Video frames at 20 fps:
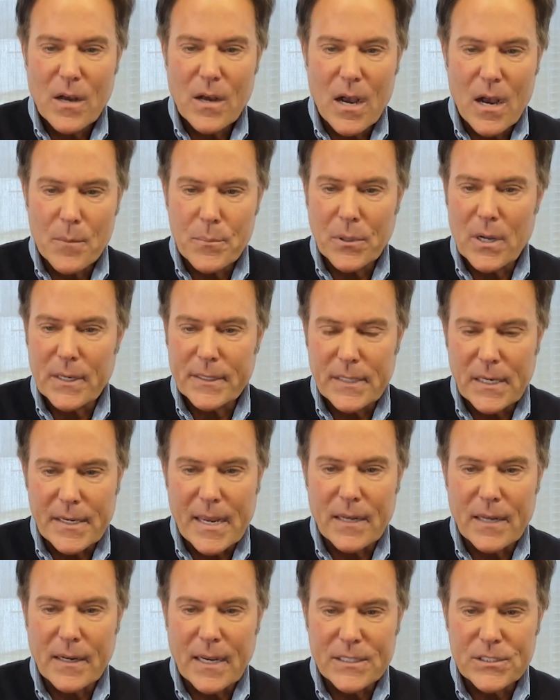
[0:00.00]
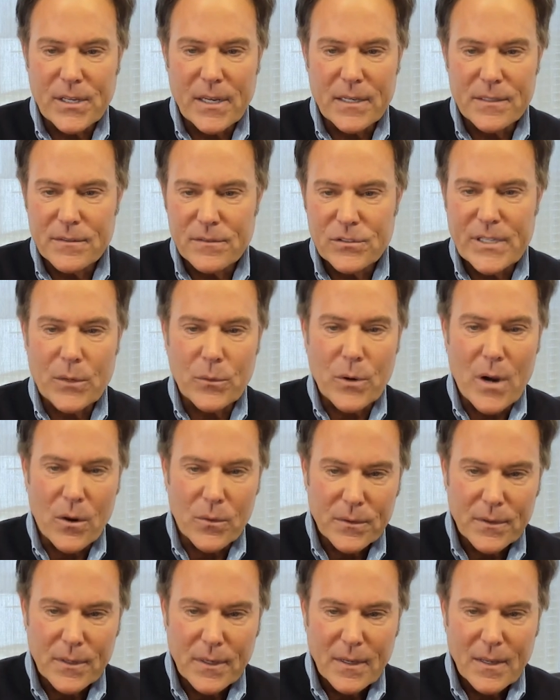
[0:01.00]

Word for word: uh, plugged in yet? And I said, zero.